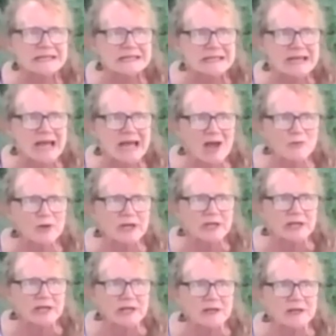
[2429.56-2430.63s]
Not
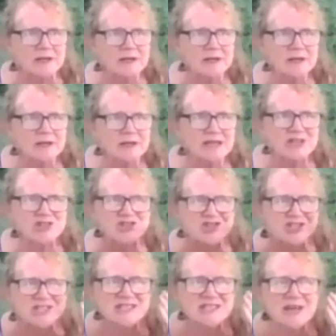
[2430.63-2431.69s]
really. It's
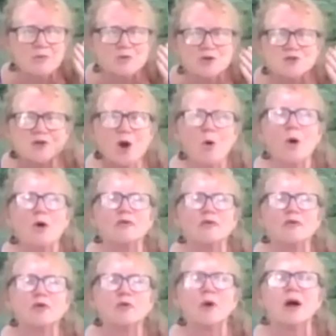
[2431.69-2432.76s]
just that we're so
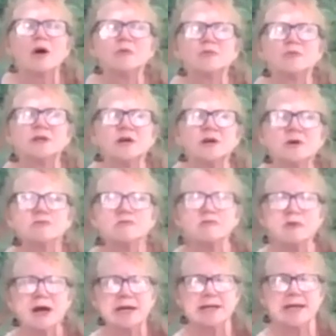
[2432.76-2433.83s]
overwhelmed
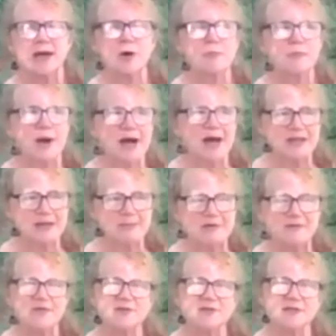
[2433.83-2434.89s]
right now by them, it
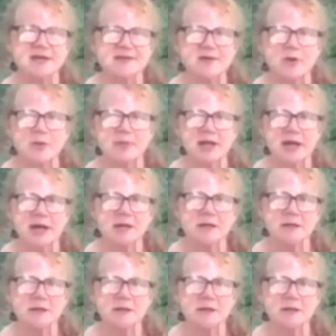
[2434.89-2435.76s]
feels like they're a plague.